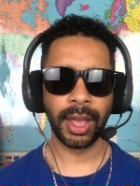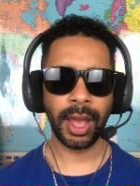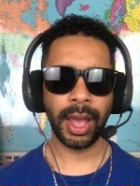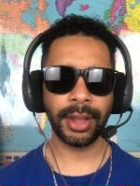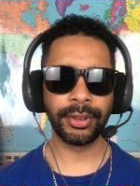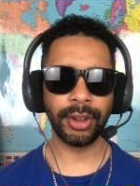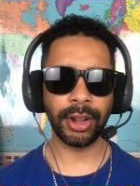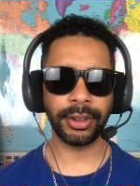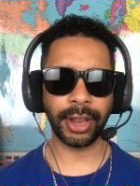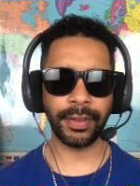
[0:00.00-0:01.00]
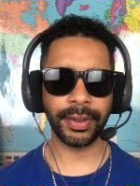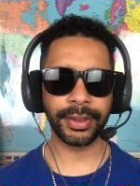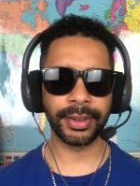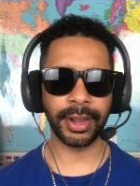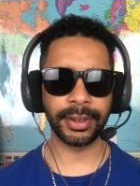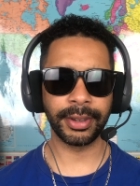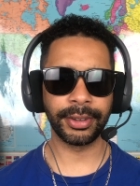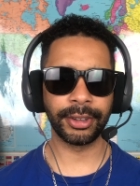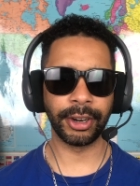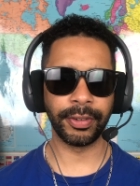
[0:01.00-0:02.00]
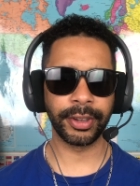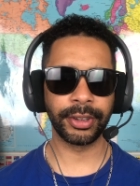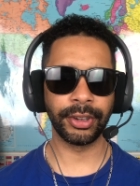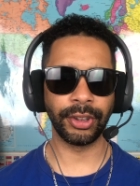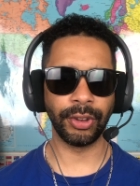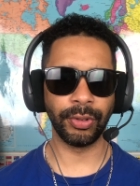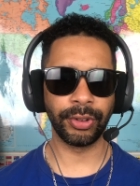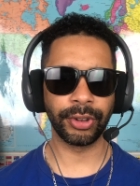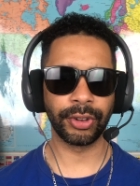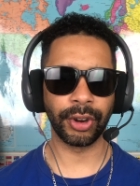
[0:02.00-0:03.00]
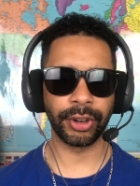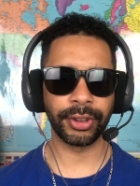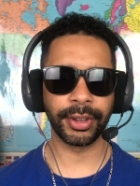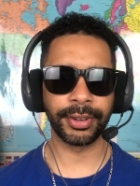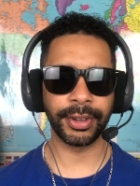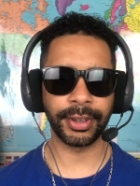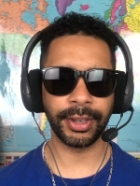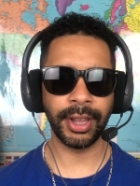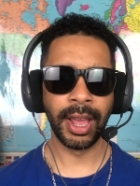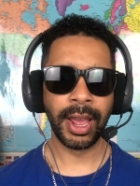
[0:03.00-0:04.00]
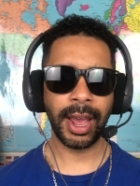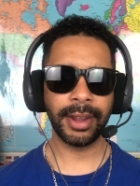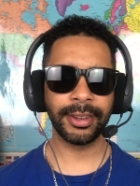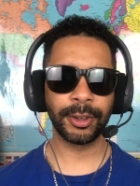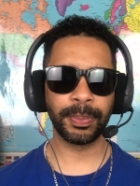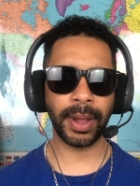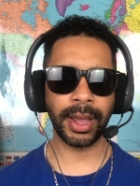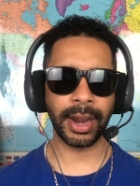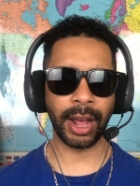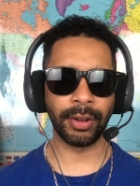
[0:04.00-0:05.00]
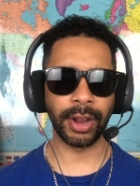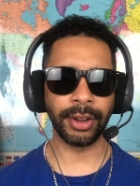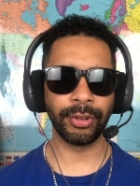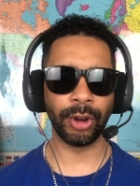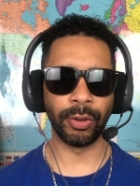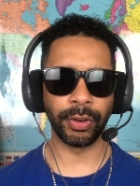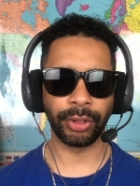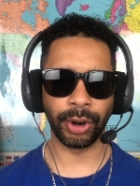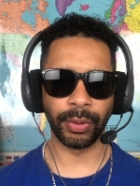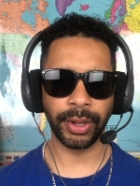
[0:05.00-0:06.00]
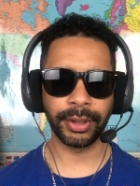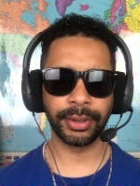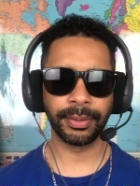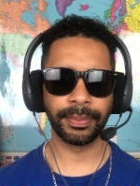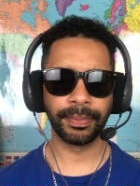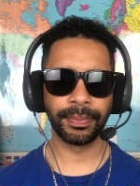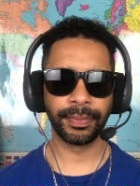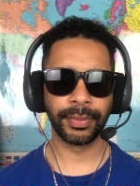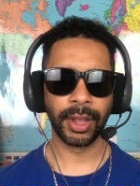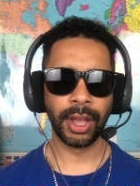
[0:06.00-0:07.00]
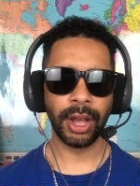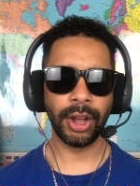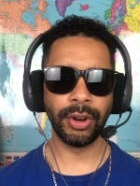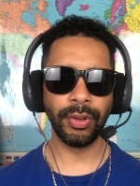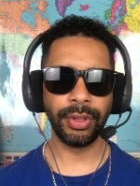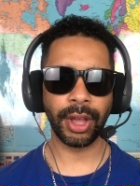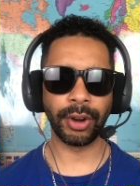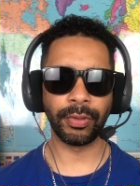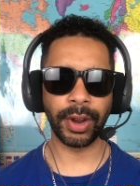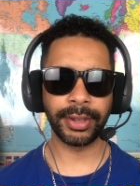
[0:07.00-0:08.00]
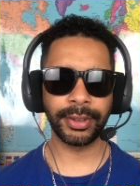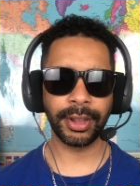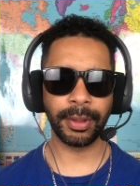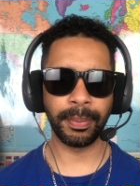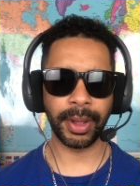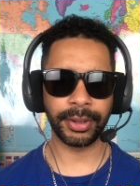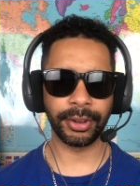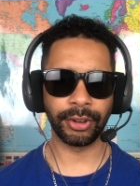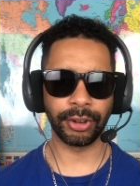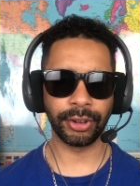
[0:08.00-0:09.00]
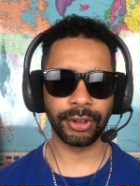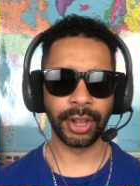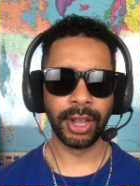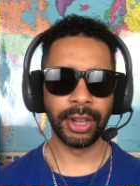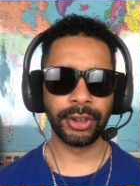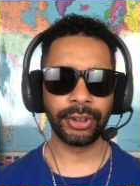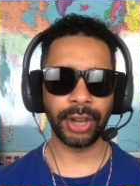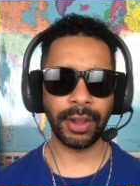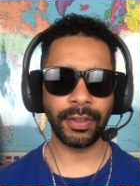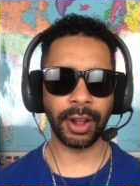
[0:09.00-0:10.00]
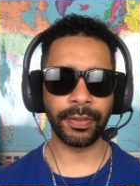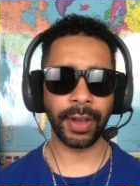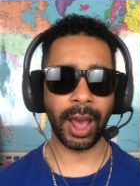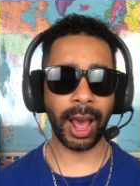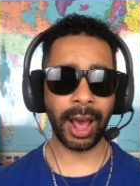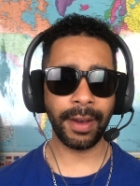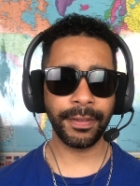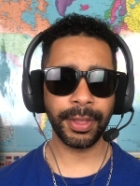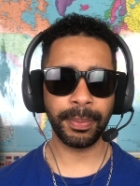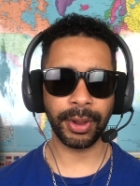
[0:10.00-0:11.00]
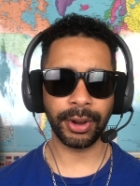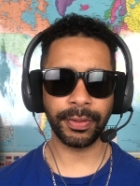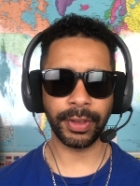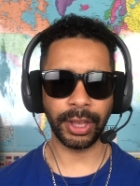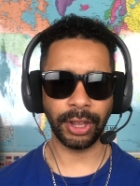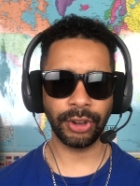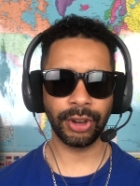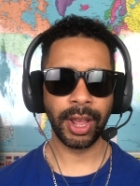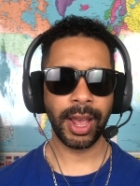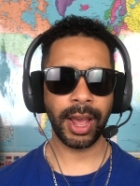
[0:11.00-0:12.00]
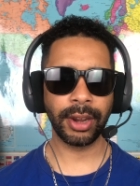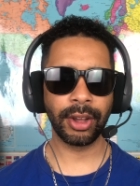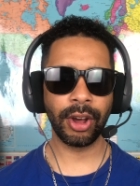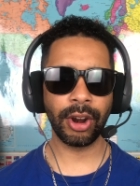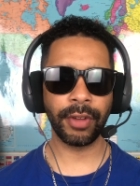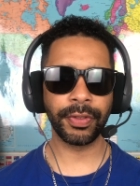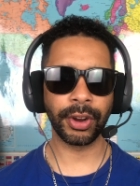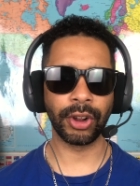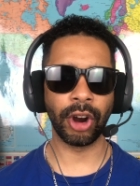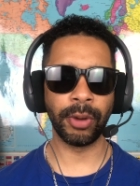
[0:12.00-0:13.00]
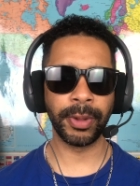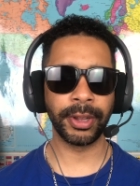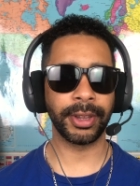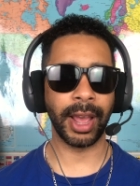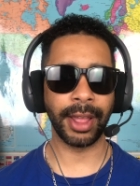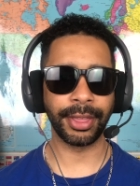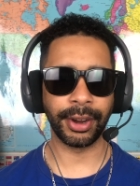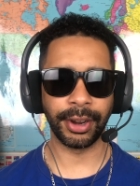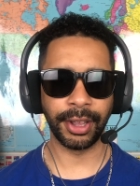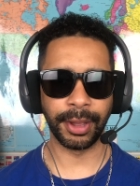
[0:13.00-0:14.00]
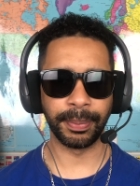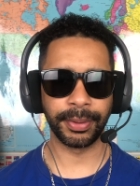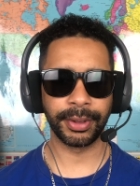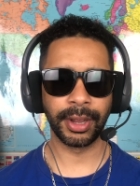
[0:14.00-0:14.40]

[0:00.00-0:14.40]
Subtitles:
Has not David sent his servants to you to search the city and to spy it out and to overthrow it?" Hanun then arrested the messengers, shaved off half the beard of each, and cut off their garments at their hips,